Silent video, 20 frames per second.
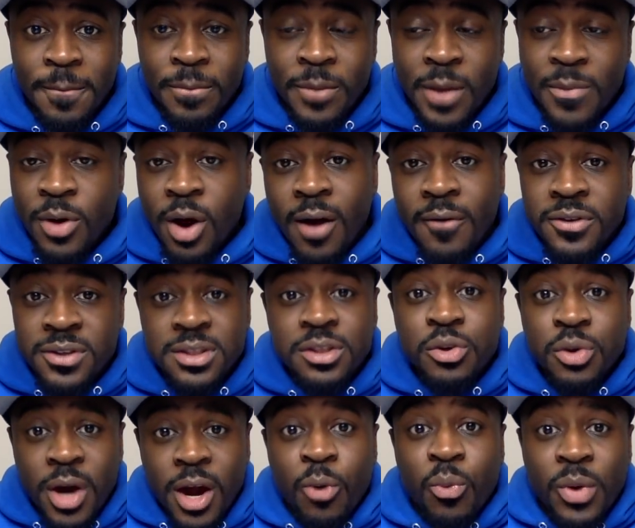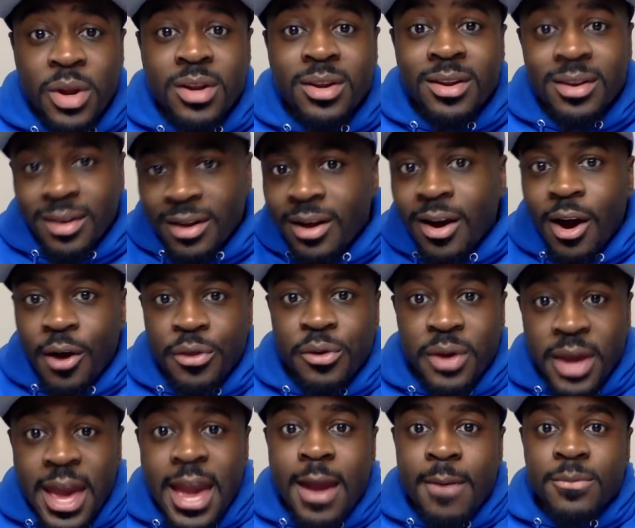I mean, obviously, you got to win other
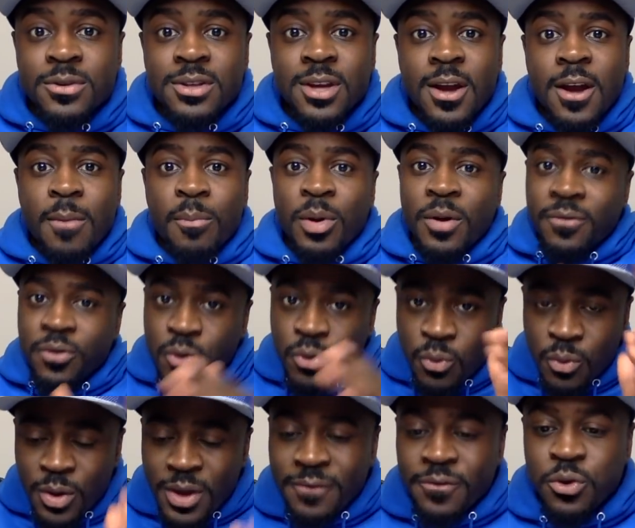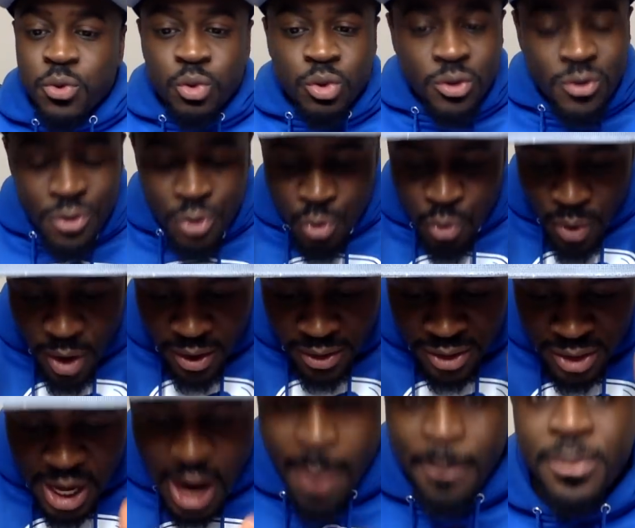games, but if you
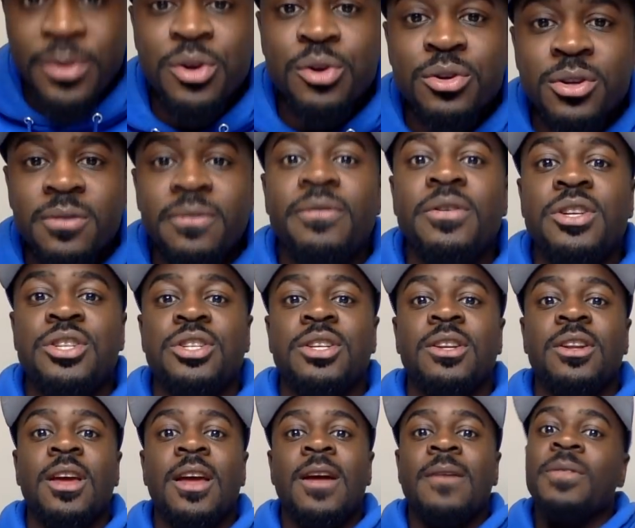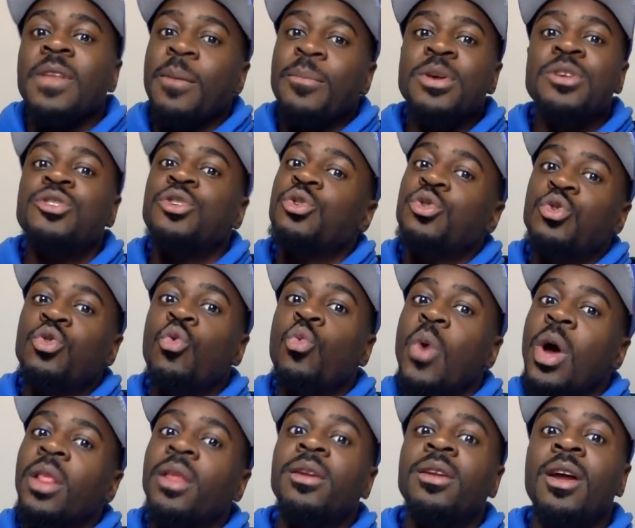top of your division, that means you're doing
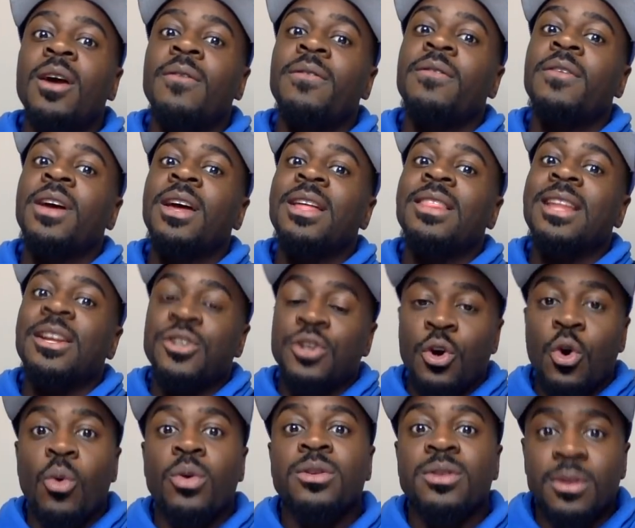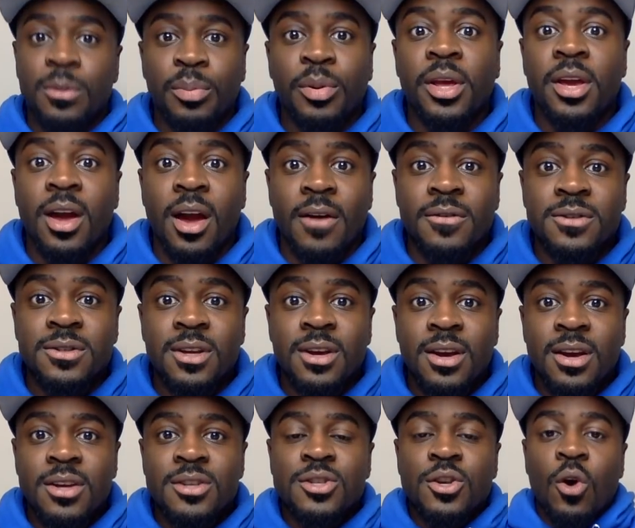well enough that you're going to the playoffs.
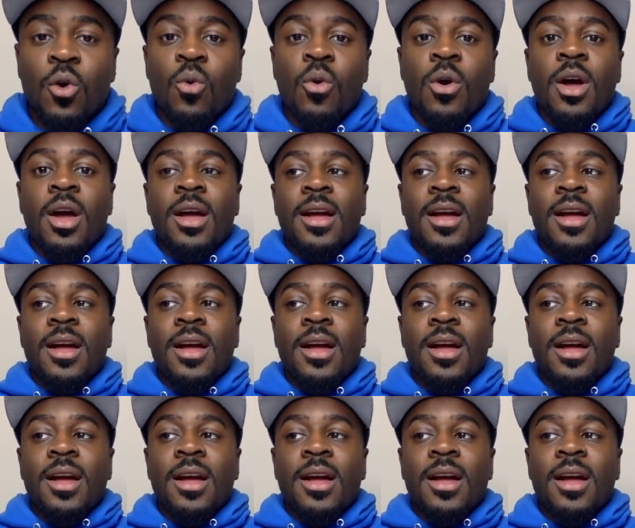So